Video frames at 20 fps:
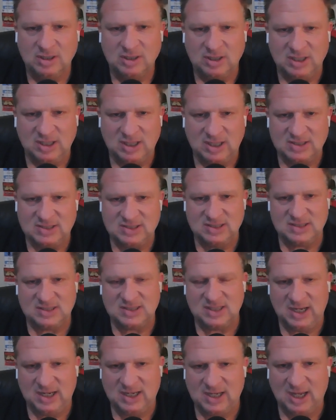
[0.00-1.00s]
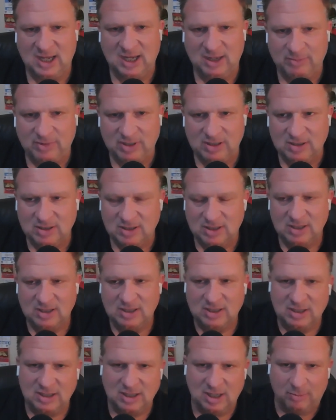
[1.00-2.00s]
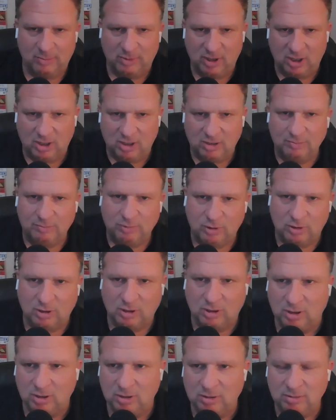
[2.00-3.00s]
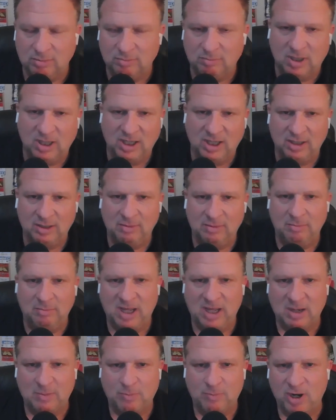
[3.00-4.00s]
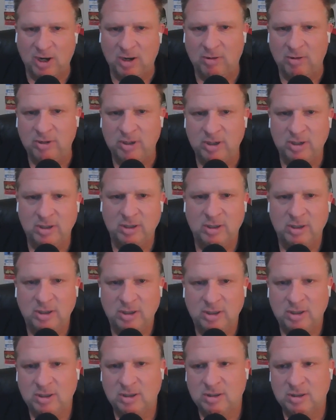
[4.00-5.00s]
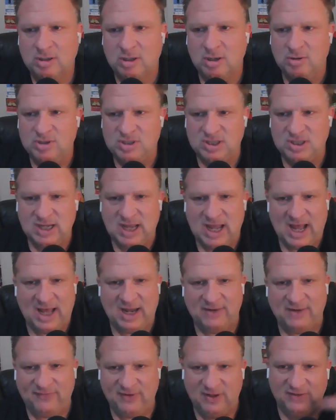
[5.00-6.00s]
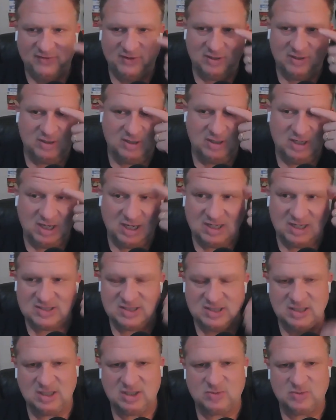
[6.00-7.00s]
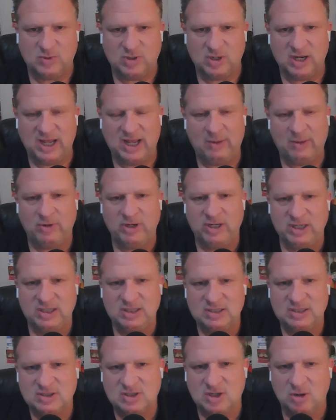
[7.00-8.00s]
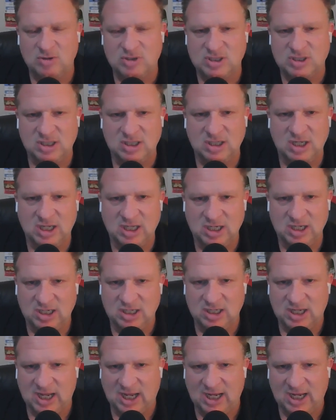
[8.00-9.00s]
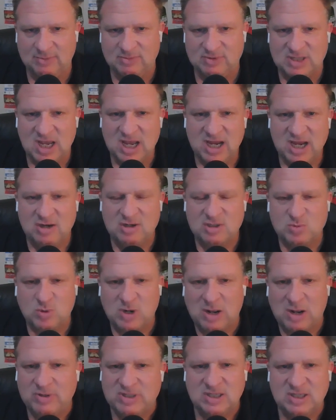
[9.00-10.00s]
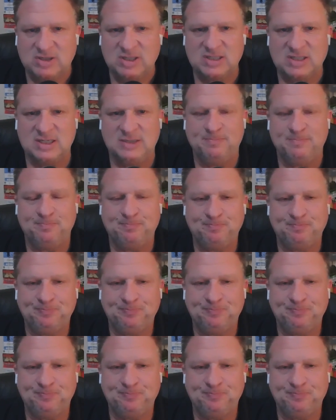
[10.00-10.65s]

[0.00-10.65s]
the NC State game. And now I'm going to put on my Mack Brown coaching hat, if even, I guess he does wear a hat when he's coaching in games. Here's what I would tell the team